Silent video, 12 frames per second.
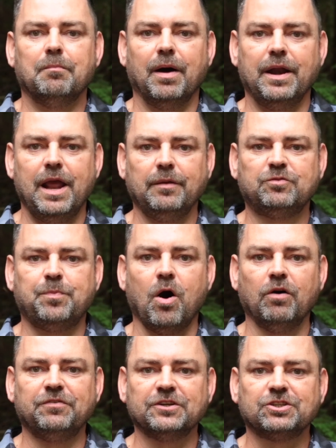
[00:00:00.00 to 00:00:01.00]
My name's
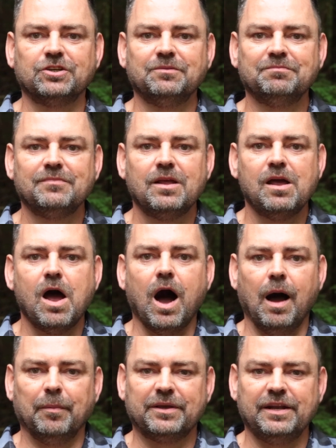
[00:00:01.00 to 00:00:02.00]
Paul Fisher.
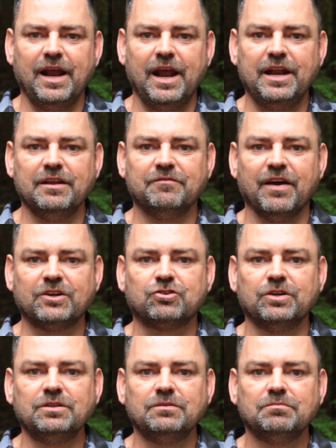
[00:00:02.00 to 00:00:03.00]
I'm a Canadian
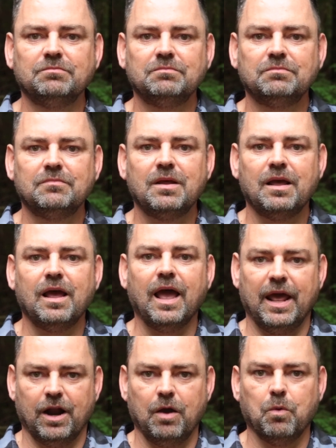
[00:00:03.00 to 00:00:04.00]
veteran,
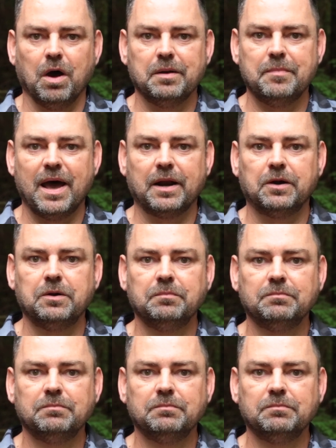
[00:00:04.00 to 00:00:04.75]
and I want to matter.